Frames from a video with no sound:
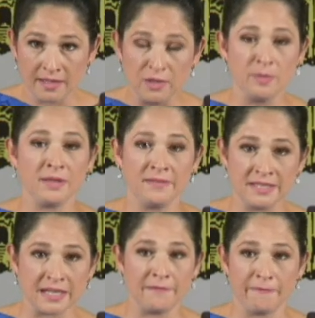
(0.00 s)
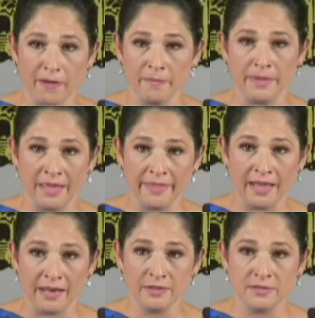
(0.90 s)
Can you believe this guy fought me on
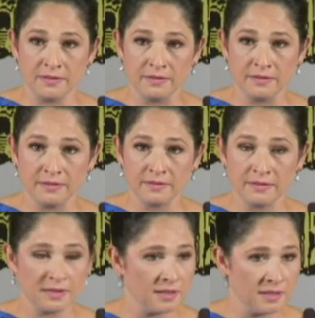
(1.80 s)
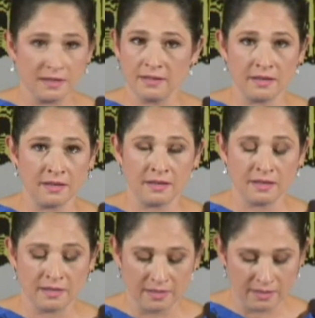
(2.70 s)
that? Ugh.
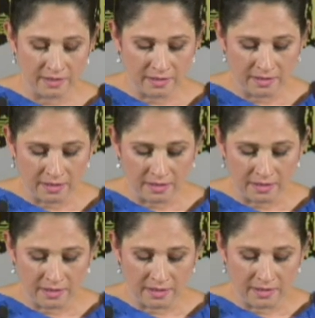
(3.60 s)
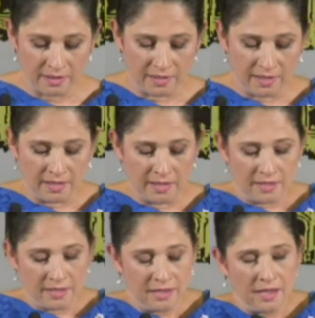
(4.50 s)

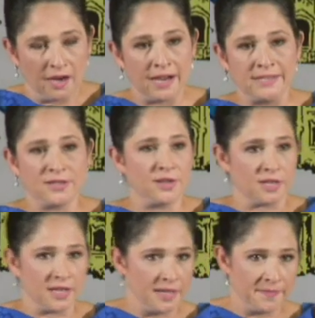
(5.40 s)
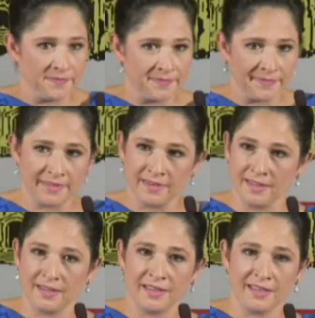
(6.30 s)
All right, so look.
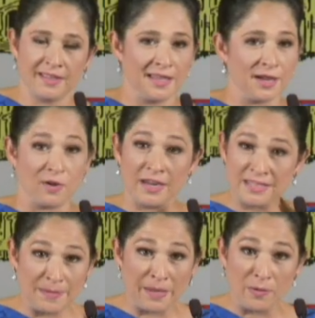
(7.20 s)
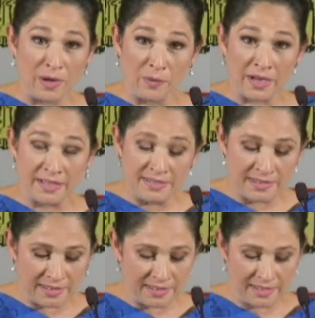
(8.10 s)
Crazy being what it
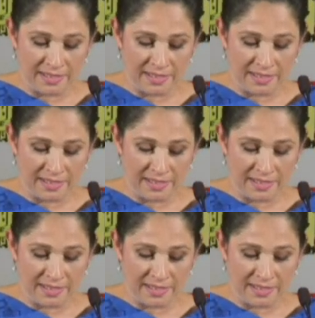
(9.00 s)
was,